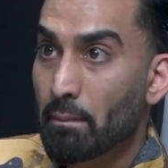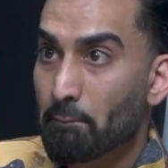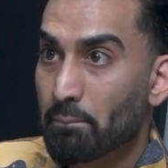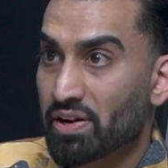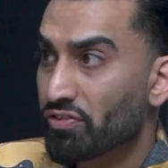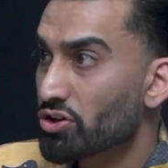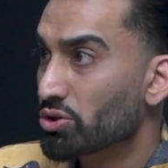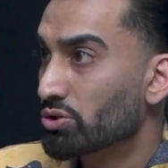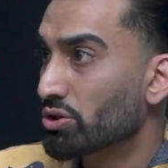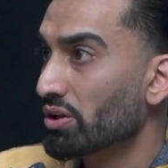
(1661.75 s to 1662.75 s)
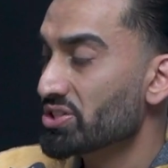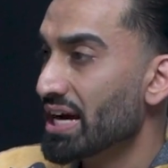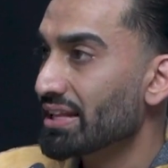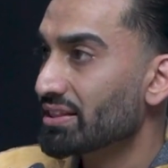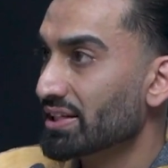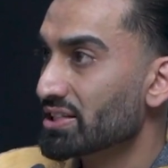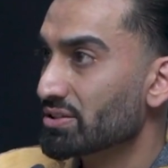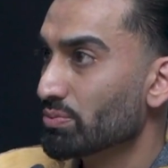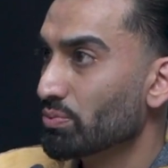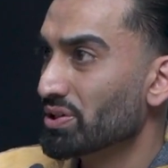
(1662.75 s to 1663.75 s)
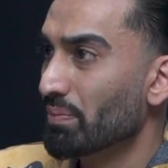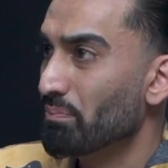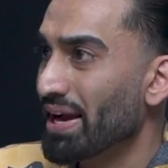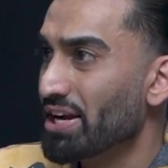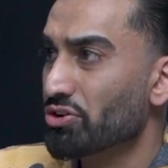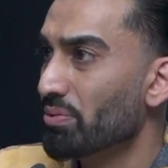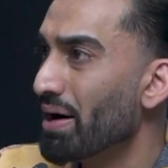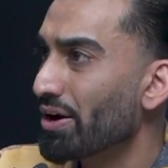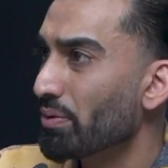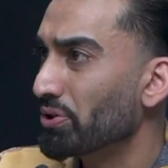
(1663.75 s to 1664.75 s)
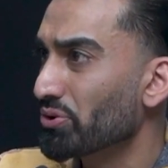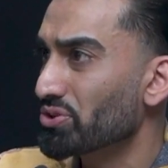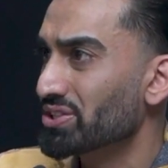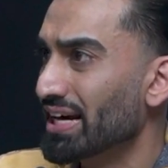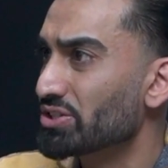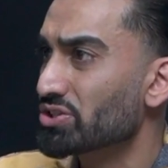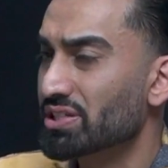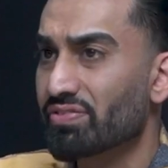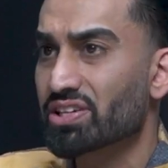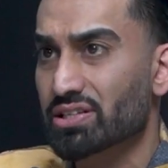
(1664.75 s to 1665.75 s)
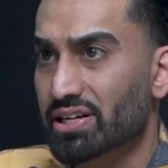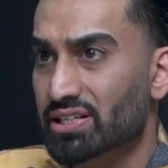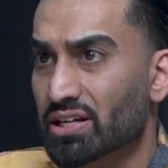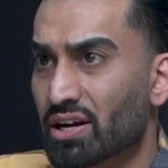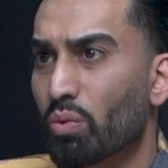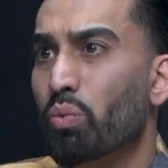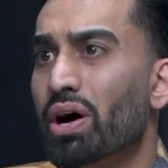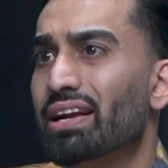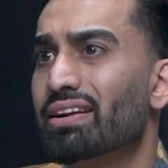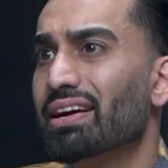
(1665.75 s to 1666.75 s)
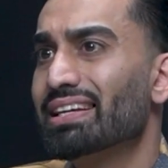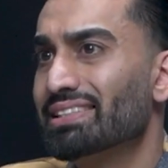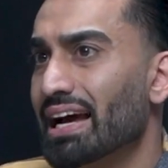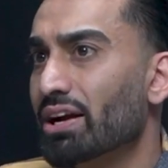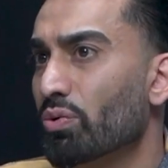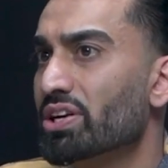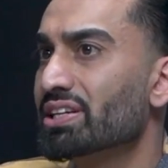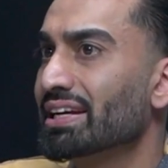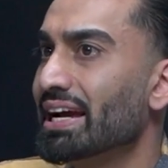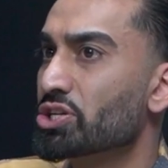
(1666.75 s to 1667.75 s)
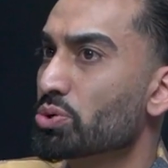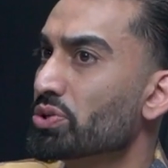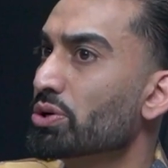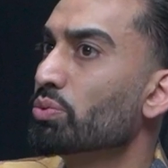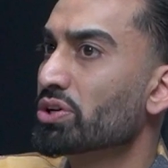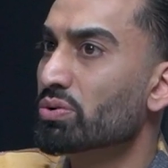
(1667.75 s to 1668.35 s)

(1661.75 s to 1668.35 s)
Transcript: But if you're a college athlete with a major or minor in political science or civic studies, what is that going to get you in the real world?